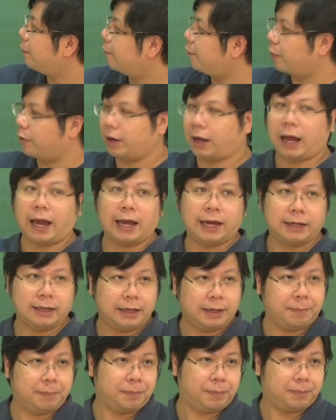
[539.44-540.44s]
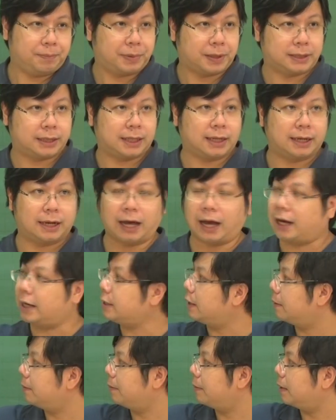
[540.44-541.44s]
for any particular
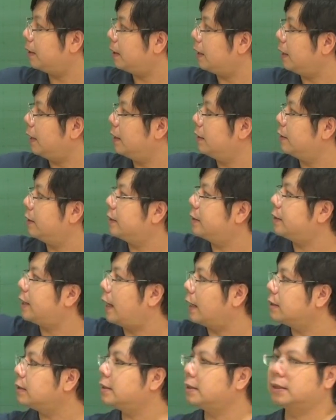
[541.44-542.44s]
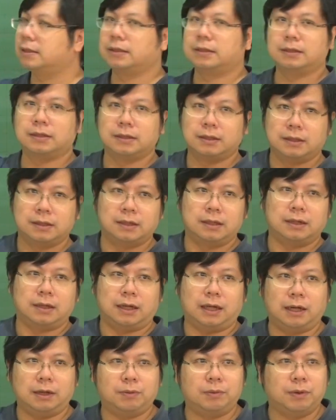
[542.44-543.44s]
item in this set,
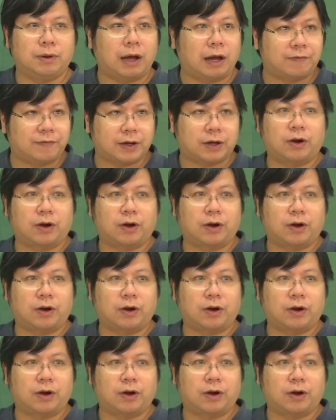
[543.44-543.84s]
it will have a